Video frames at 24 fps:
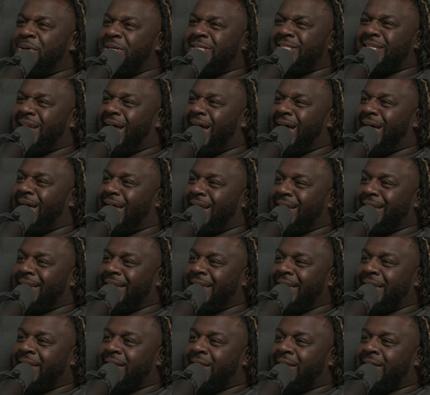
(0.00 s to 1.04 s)
he's not.
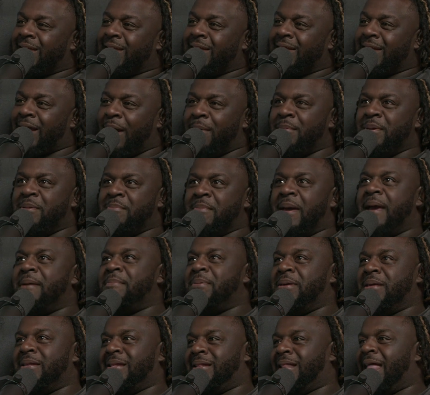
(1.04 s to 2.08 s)
What? I mean,
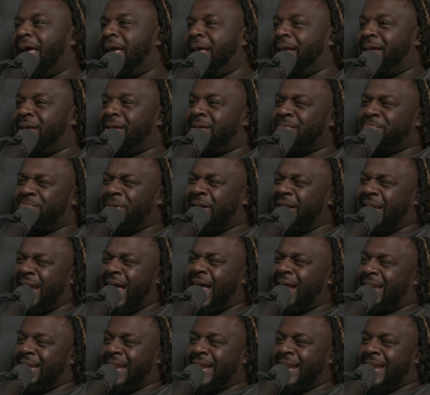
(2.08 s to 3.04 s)
maybe like, but not